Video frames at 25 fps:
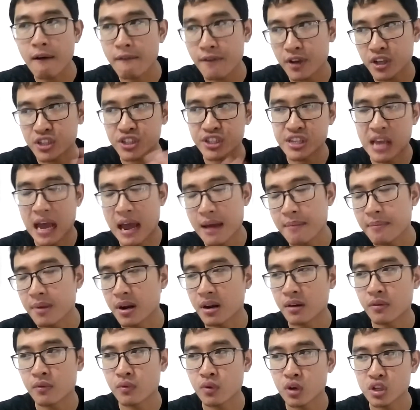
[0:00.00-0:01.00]
of
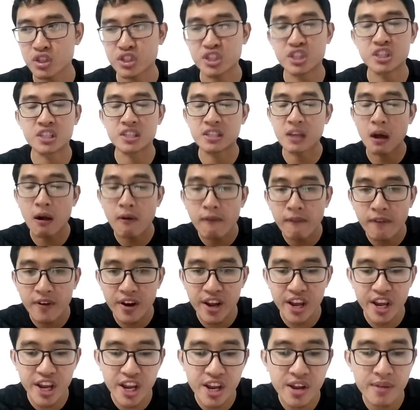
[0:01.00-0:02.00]
excitement rushes
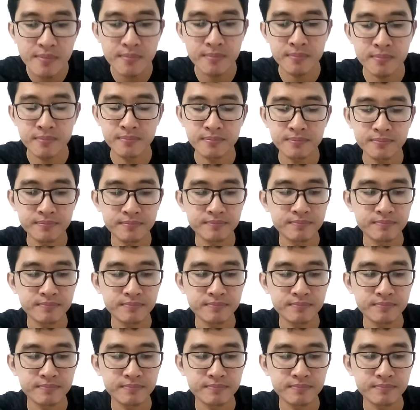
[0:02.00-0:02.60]
over him.